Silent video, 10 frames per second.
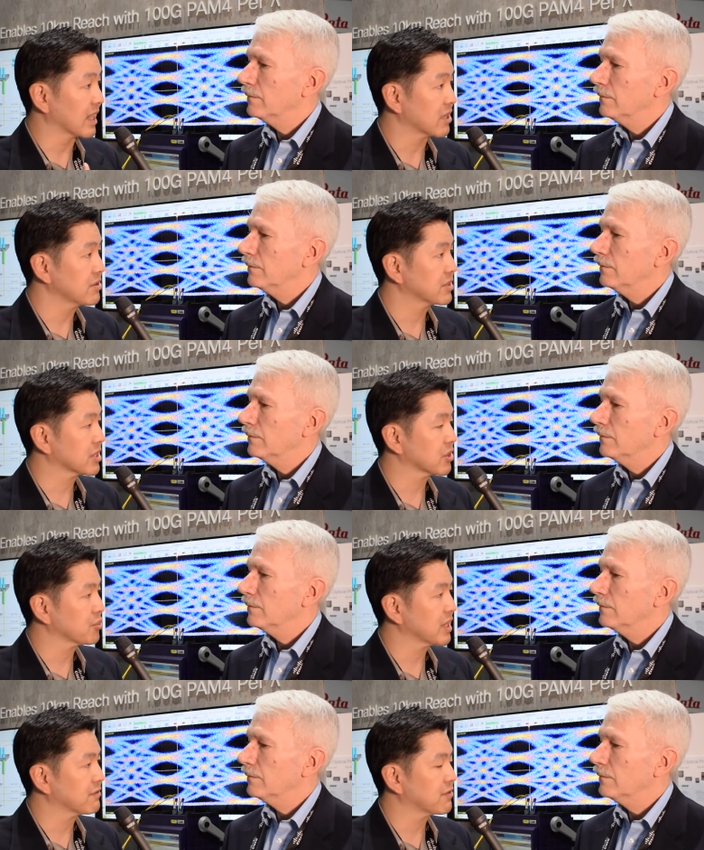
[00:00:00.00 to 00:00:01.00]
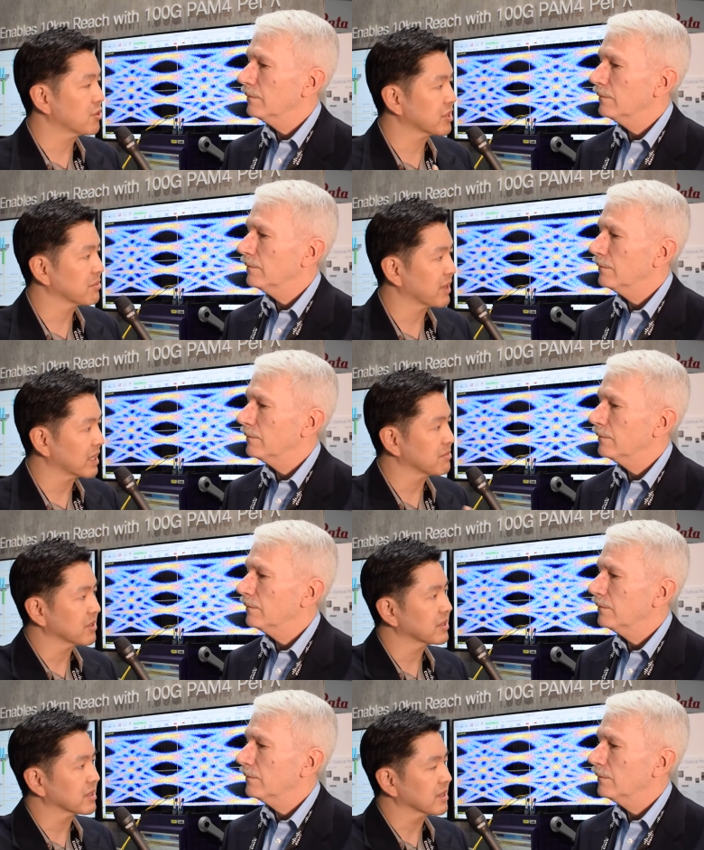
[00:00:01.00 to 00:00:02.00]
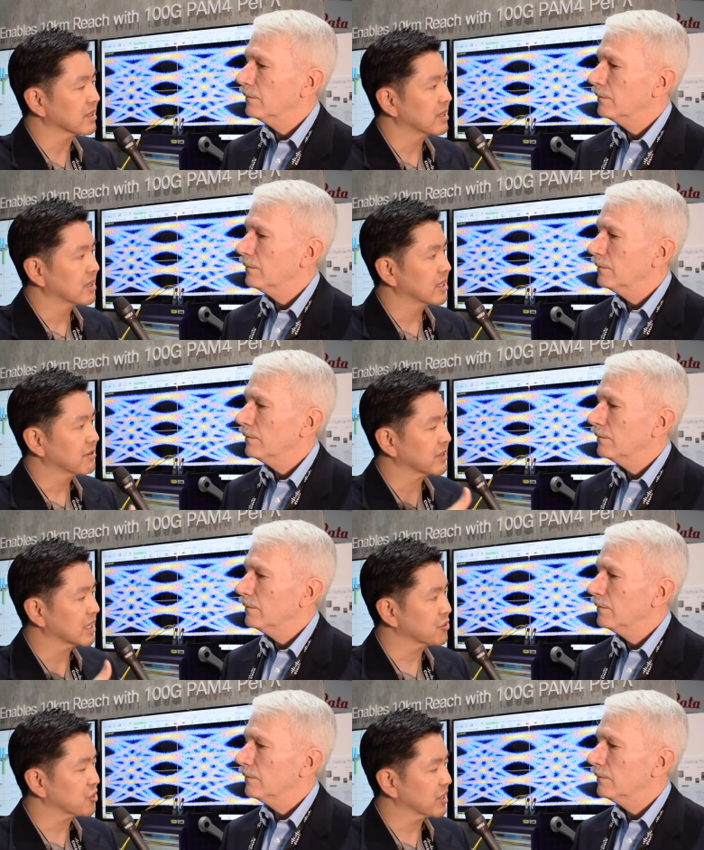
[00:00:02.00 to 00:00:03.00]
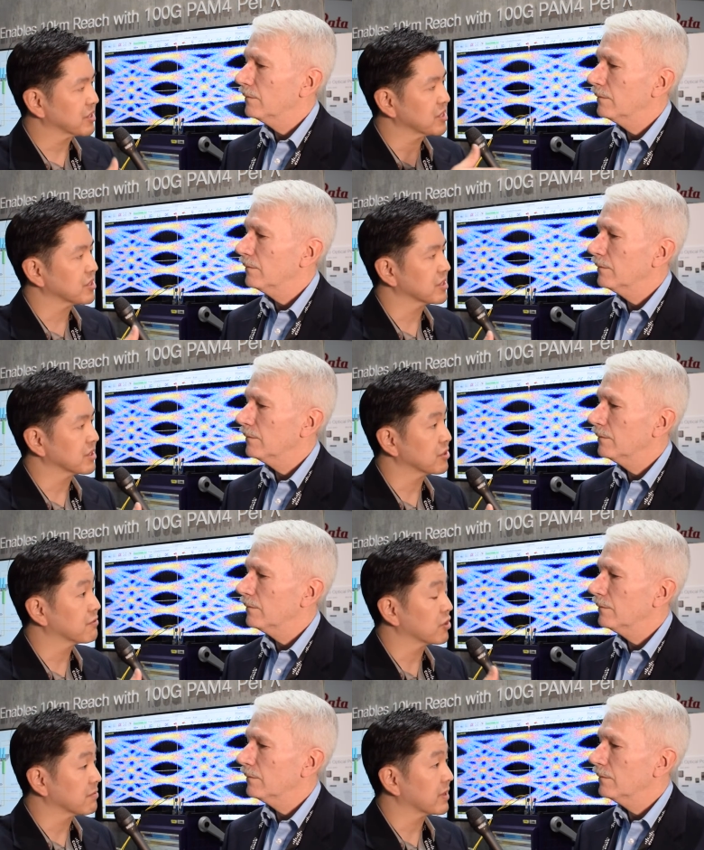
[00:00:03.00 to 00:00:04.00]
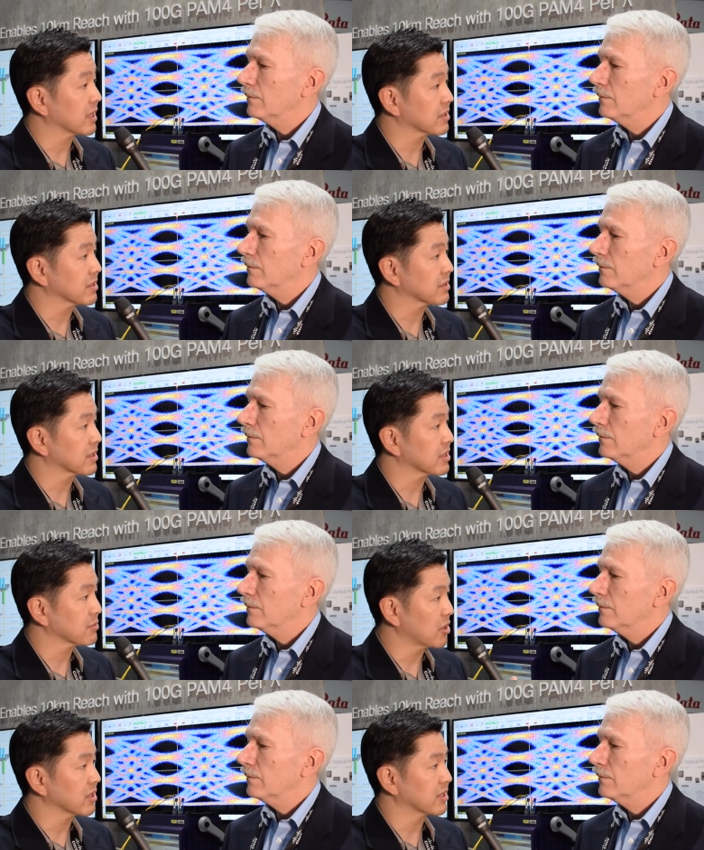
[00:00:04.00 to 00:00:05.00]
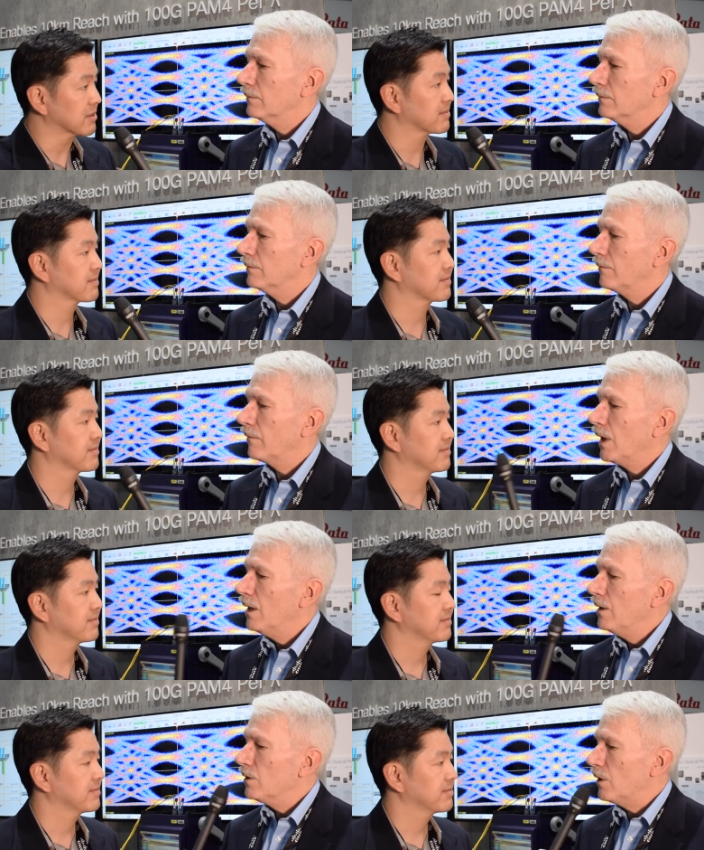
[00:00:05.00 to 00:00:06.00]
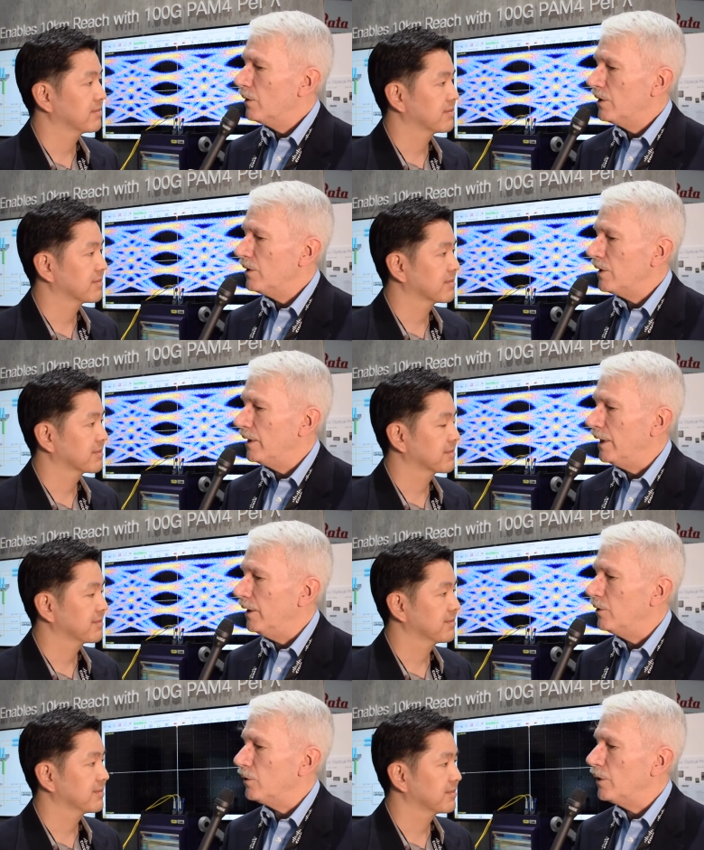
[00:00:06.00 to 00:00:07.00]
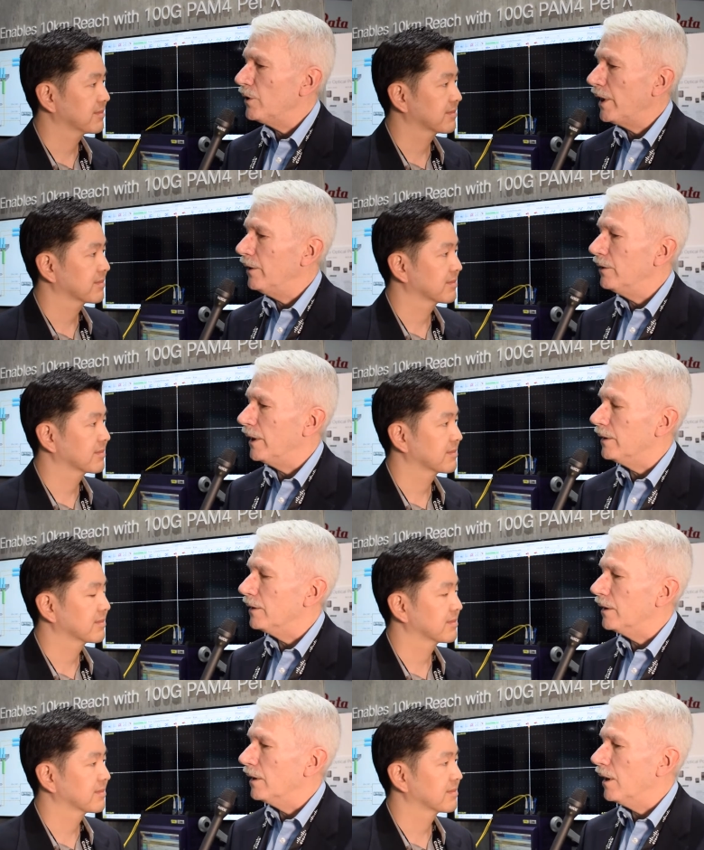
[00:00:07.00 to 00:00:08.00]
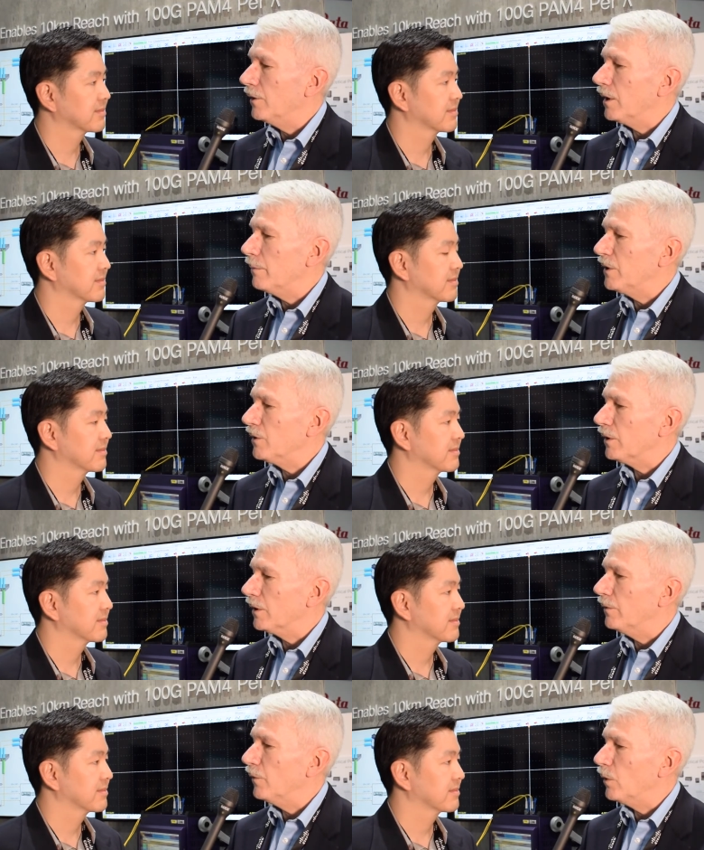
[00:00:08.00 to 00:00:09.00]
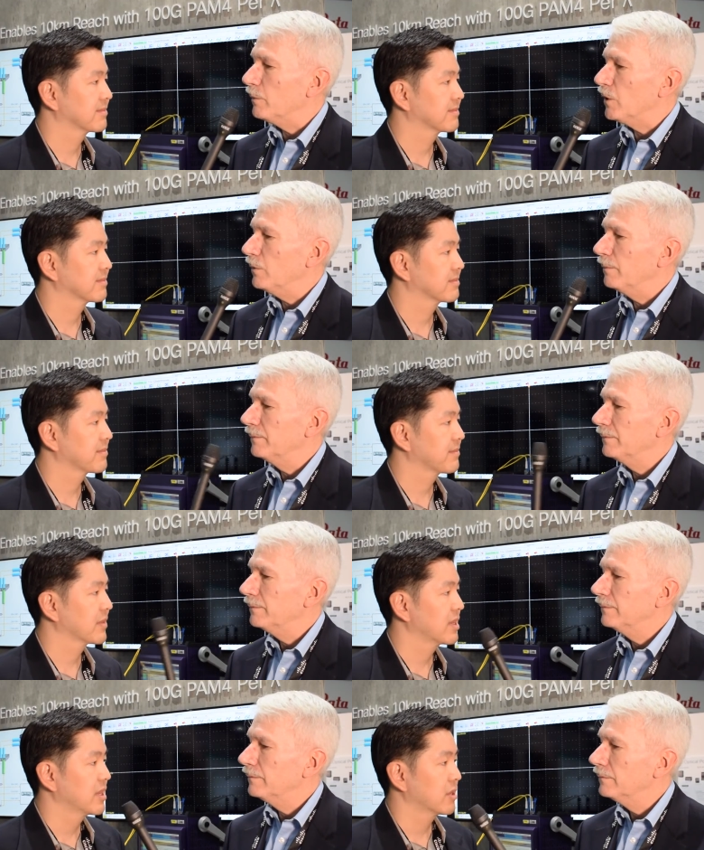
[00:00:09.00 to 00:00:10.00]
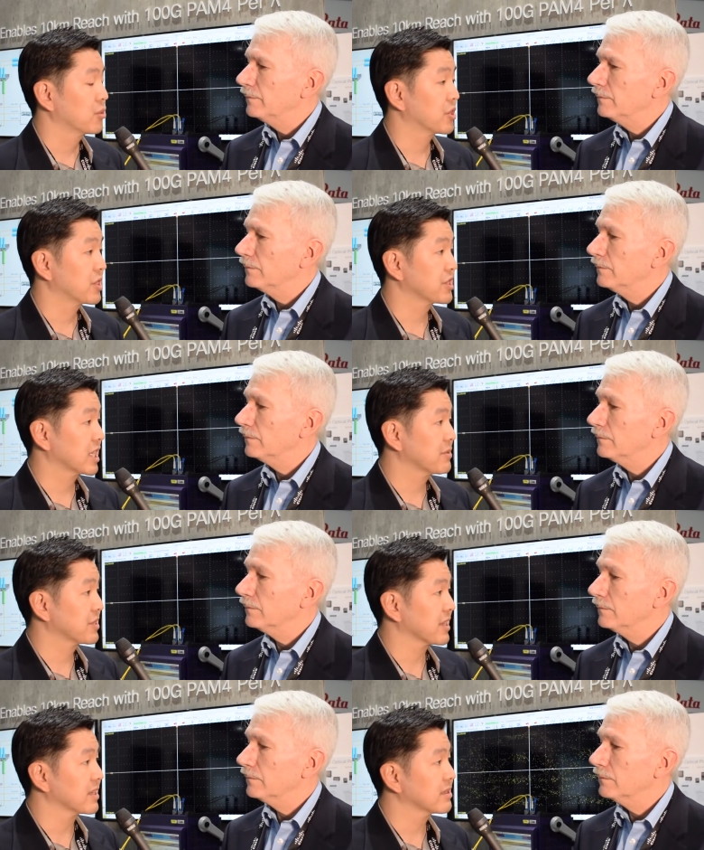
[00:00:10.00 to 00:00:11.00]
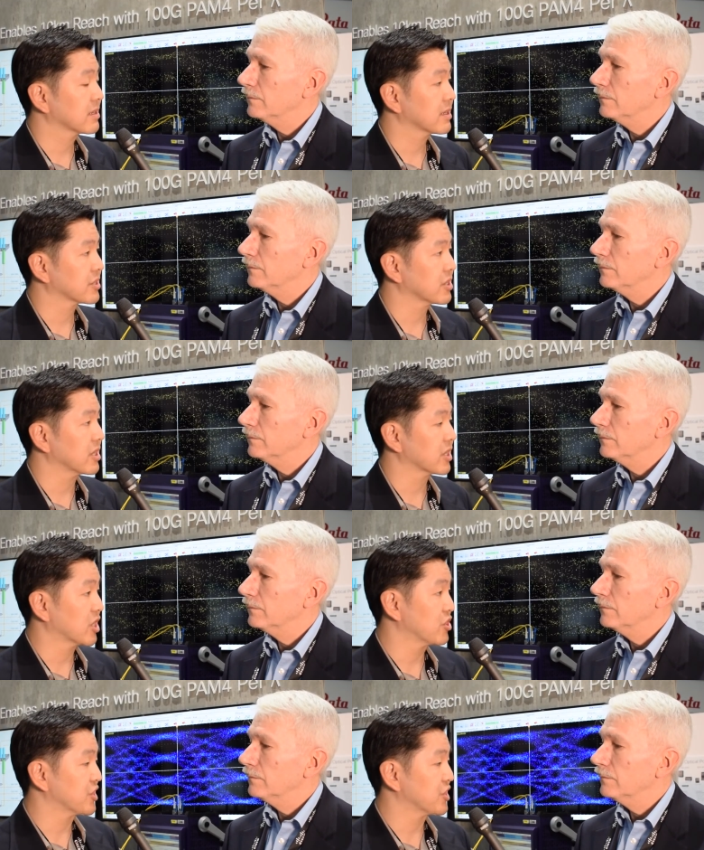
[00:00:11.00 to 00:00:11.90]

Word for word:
Speaker 1: now so that we have forward compatibility even as we transition to new form factors that are smaller.
Speaker 2: So is this an industry standard that uh, other companies are going to conform to?
Speaker 1: Well, there is an M S A. It's called one